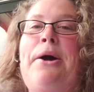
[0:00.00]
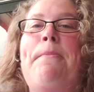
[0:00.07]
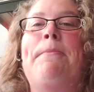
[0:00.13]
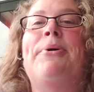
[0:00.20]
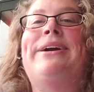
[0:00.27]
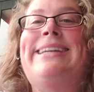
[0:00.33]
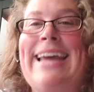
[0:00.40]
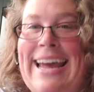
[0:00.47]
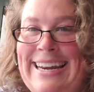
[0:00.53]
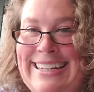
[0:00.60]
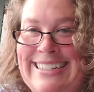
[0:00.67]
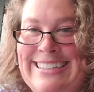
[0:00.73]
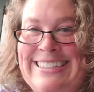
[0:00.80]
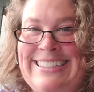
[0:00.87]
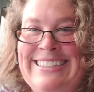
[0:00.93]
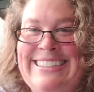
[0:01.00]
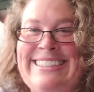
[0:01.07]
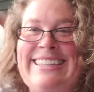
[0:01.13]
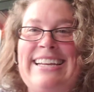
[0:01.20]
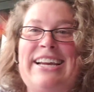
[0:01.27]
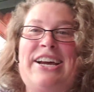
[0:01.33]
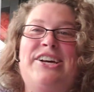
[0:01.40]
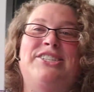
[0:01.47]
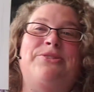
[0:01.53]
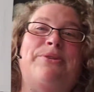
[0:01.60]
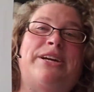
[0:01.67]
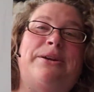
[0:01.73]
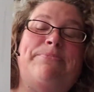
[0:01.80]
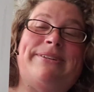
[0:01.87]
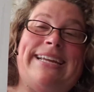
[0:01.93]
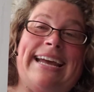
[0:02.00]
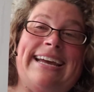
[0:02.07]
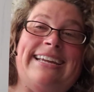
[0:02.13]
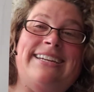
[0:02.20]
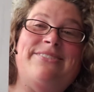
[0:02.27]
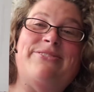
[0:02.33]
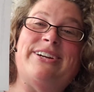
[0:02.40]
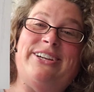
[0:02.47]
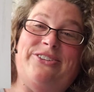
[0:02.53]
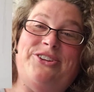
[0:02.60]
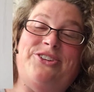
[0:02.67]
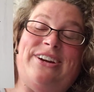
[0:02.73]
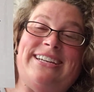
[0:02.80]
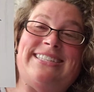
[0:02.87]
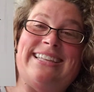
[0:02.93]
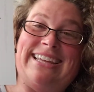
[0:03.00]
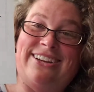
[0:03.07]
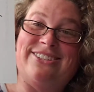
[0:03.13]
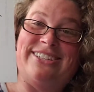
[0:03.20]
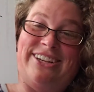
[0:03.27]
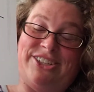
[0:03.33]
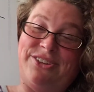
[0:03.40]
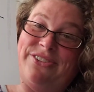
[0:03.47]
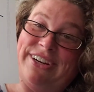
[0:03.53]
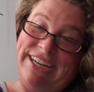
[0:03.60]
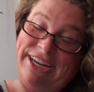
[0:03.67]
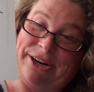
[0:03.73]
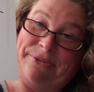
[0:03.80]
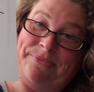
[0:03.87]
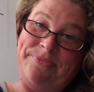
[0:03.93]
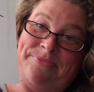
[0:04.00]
Pretend. So we're going to pretend we're going to loan you guys $1,000 for a year.